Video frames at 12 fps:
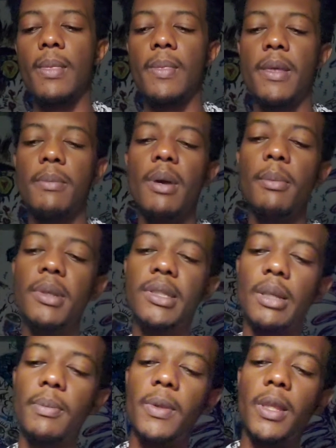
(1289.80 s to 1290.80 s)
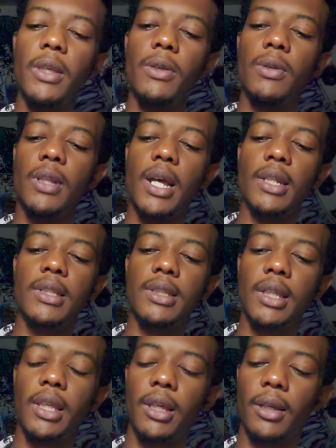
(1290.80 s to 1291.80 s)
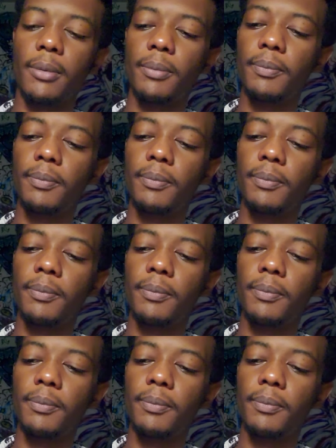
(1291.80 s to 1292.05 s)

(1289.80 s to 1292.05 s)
There might be something you're not seeing.